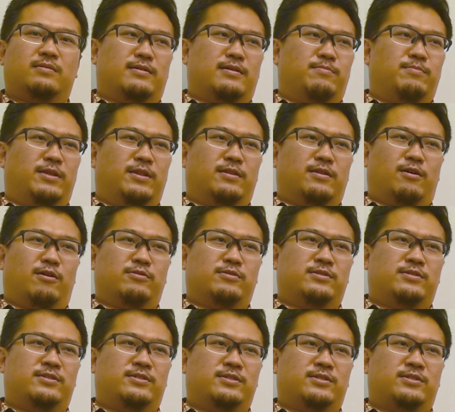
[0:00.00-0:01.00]
I mean,
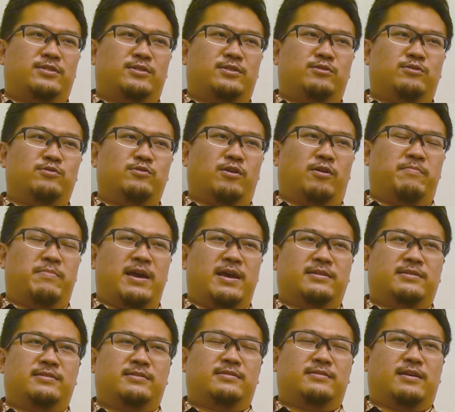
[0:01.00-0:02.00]
always just do your
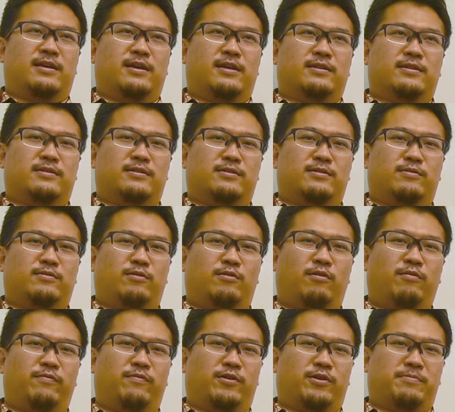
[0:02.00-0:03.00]
best and
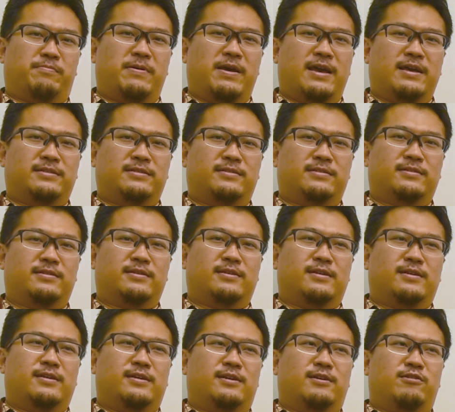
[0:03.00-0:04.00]
hope for the best.
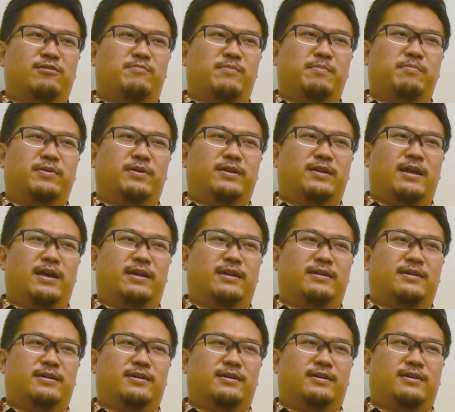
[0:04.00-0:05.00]
Remember
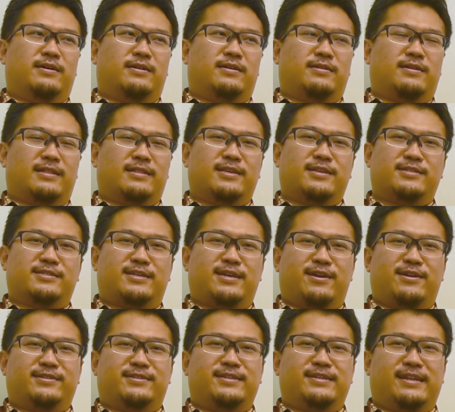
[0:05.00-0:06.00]
that nothing is
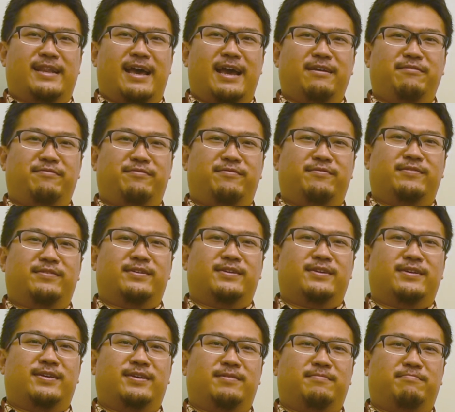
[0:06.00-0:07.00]
guaranteed in life,
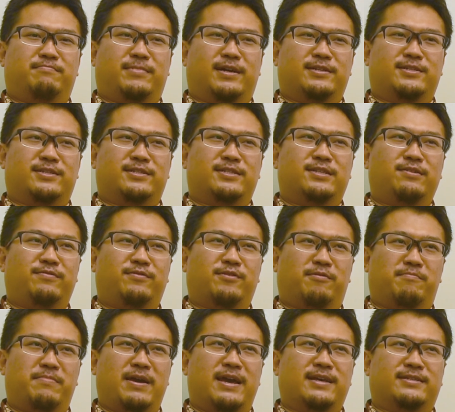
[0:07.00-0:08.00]
but just give your
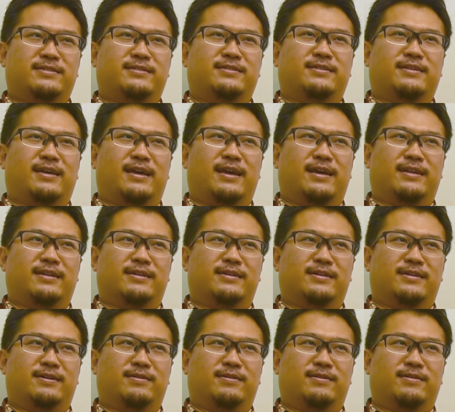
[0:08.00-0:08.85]
best and